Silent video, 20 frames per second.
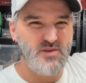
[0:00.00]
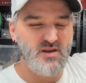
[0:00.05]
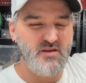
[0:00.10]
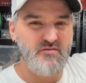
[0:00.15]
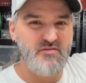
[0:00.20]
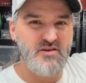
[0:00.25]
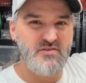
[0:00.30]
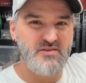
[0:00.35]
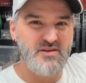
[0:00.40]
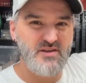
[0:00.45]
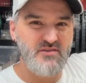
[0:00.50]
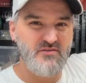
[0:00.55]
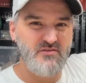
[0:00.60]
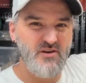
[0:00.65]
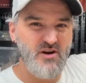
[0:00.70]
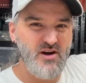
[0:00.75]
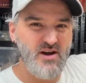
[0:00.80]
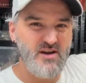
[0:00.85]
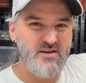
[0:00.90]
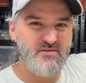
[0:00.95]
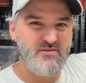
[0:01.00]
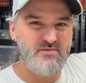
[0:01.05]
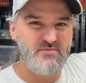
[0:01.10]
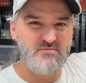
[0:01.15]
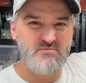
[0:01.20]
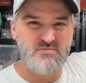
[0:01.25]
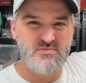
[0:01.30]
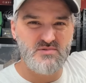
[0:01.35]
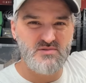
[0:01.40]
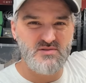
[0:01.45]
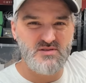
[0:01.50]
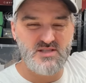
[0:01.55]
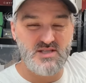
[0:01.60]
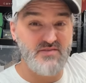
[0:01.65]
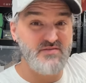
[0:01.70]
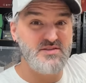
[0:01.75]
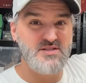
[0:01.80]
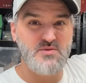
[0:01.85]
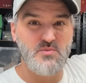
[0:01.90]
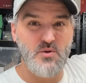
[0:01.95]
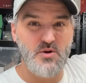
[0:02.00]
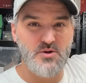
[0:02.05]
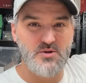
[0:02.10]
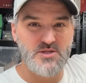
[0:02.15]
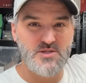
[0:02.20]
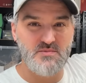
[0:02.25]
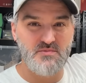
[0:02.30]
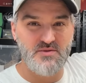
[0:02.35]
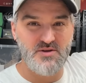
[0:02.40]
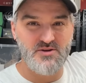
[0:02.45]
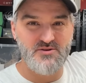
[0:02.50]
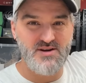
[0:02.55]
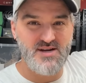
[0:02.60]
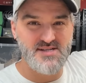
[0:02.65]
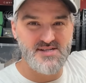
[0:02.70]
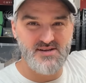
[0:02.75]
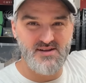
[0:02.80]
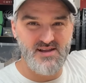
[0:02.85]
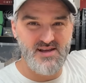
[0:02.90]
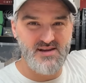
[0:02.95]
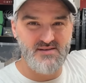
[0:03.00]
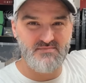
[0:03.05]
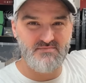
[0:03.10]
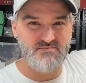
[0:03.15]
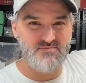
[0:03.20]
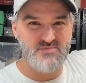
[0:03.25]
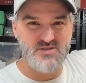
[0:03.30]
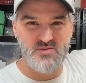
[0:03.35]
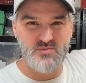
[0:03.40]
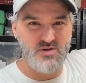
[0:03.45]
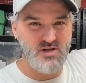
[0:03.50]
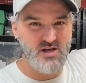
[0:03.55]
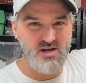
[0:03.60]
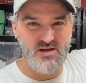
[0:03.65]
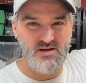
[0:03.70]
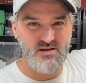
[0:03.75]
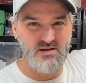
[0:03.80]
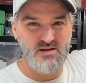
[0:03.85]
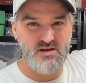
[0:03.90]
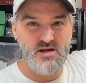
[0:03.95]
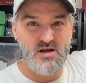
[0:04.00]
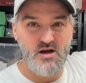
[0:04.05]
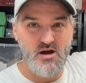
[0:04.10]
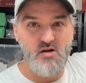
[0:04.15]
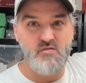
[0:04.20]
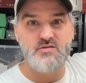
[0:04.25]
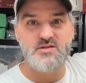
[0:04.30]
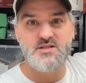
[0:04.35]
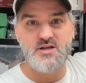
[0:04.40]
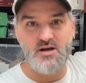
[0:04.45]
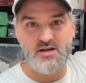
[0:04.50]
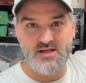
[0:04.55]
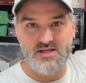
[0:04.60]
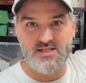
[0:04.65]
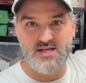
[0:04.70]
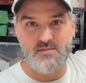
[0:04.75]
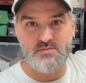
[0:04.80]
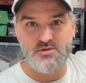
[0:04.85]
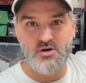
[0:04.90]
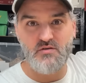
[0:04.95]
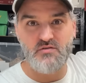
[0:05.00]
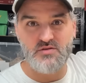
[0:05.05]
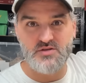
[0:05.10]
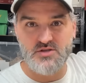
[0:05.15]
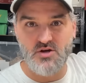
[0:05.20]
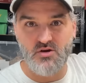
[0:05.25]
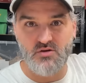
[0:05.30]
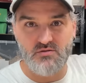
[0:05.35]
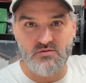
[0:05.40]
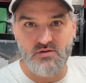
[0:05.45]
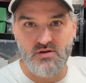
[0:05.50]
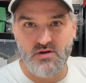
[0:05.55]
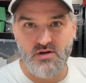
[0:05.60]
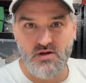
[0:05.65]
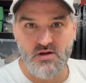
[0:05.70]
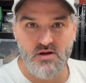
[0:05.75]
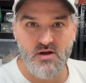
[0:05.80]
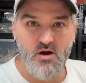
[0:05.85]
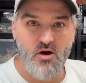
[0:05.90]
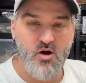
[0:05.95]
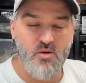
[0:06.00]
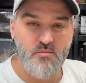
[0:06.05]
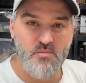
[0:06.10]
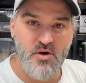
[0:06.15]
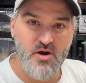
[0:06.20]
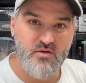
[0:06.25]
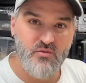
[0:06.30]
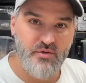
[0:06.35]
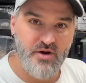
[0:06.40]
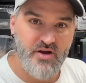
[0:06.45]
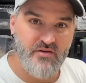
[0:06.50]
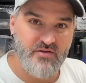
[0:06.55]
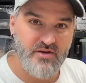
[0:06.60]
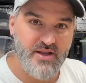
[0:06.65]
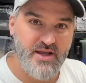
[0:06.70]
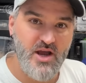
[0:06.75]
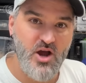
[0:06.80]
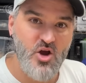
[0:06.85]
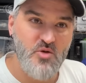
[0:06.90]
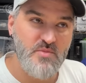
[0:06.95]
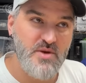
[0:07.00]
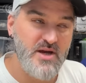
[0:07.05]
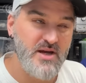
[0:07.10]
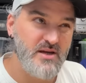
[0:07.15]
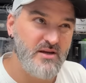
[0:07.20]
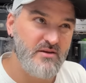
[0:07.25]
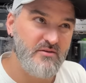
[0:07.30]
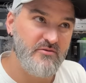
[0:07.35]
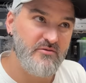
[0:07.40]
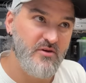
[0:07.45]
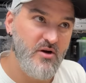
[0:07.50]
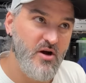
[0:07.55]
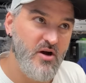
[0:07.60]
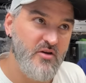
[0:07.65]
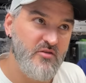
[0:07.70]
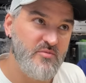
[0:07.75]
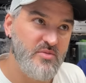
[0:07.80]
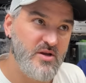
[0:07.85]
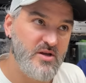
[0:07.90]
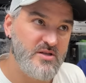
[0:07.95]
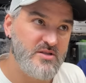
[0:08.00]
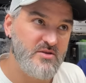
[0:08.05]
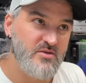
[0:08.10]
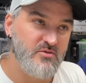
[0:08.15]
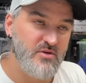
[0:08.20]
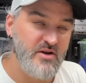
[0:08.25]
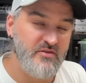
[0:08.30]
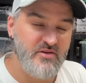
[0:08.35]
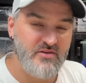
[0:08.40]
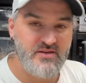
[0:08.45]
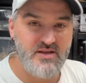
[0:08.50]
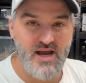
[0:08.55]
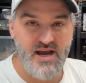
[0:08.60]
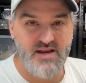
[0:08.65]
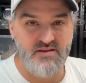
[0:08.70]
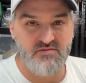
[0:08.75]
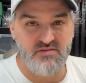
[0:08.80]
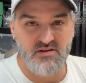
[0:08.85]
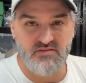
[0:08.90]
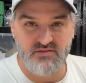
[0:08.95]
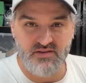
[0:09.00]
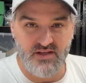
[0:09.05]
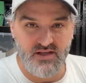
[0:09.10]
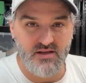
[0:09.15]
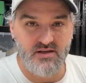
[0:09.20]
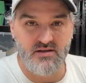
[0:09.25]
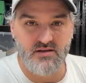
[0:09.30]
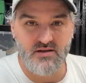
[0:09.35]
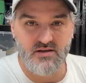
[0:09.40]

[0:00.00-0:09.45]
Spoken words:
£55.71 or something crazy like that. Something like that. Obviously, I'll accept offers on both, whatever. They owe me £5 plus £3.50, £8.50